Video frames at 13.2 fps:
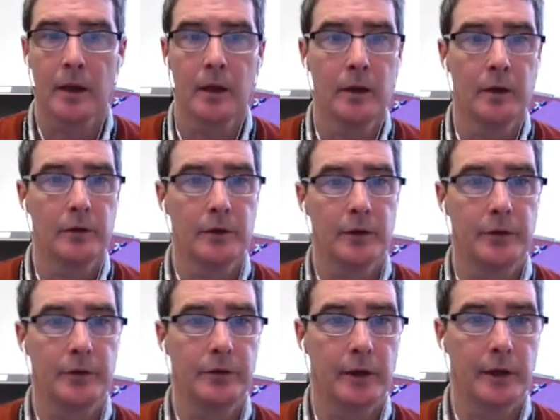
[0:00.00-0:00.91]
So I could
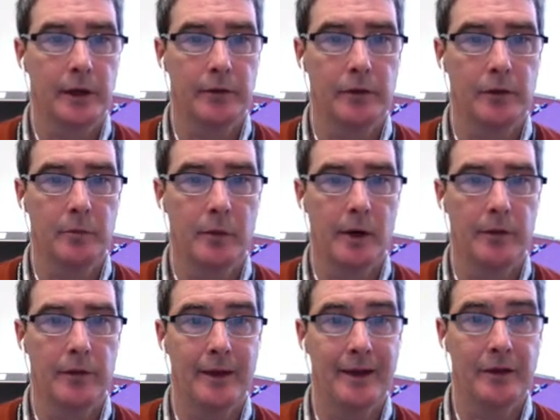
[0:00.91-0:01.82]
say if the month
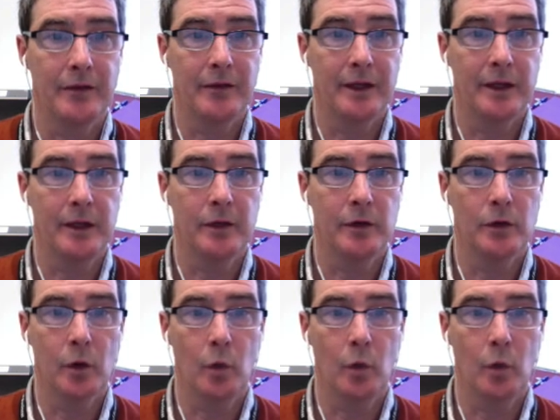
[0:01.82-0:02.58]
is in